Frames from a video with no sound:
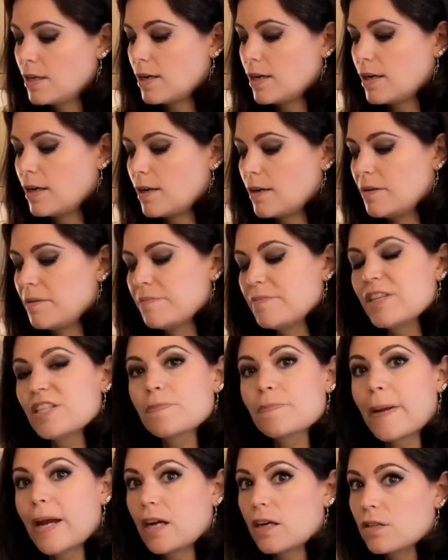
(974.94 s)

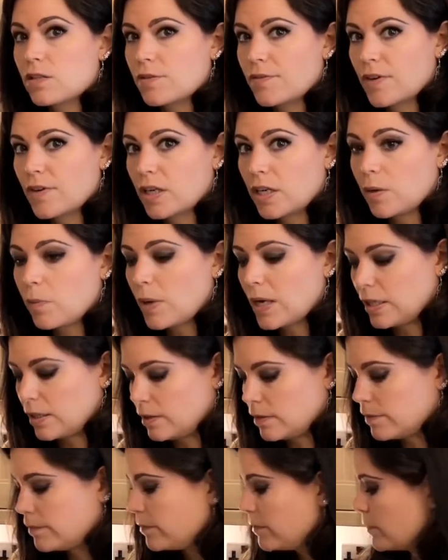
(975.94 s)
This pairs very
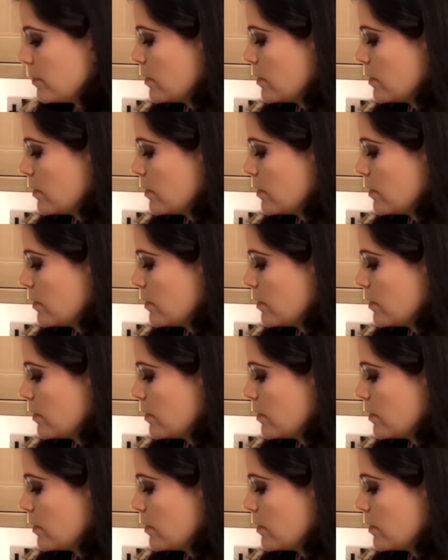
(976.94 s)
well